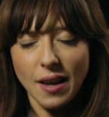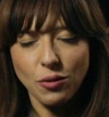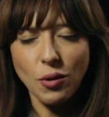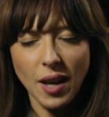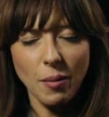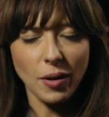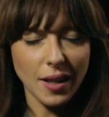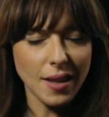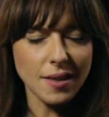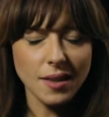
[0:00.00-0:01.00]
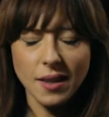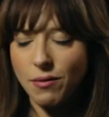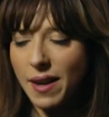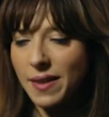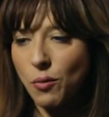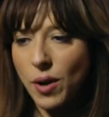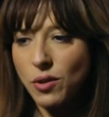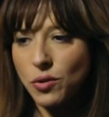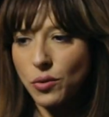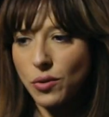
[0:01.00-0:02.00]
talking about that yesterday, find a way
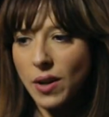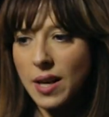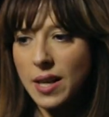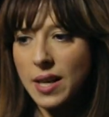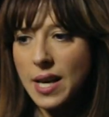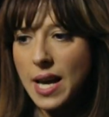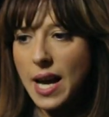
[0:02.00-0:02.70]
to really